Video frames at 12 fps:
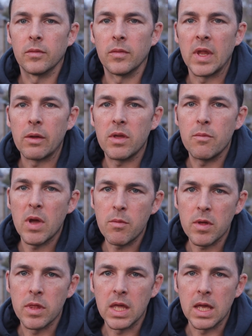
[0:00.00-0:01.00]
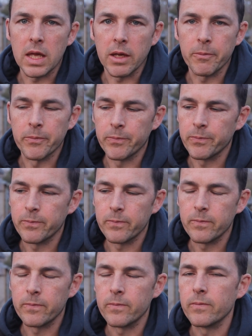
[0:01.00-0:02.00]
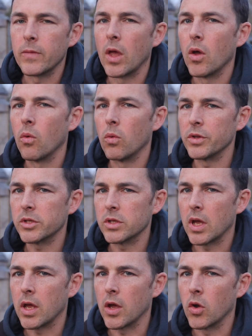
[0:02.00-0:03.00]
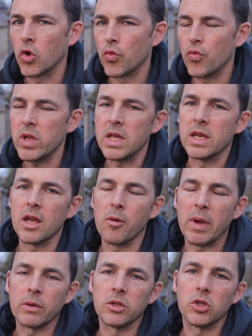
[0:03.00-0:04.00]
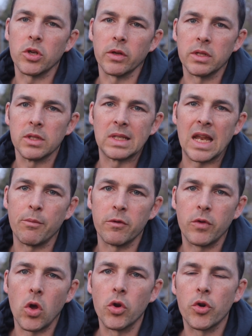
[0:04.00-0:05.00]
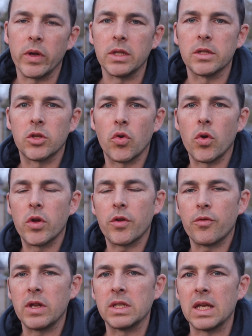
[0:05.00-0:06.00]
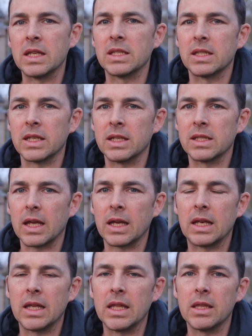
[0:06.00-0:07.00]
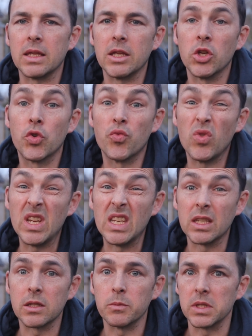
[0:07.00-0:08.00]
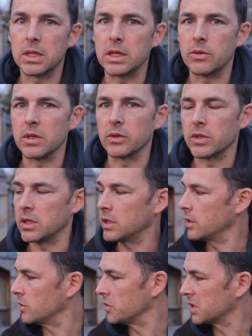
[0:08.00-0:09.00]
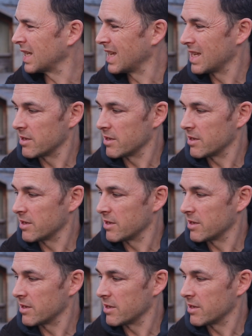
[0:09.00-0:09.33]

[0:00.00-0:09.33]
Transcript: Now you may be thinking, what's green about a giant slab of concrete? Concrete isn't exactly the greenest material to use,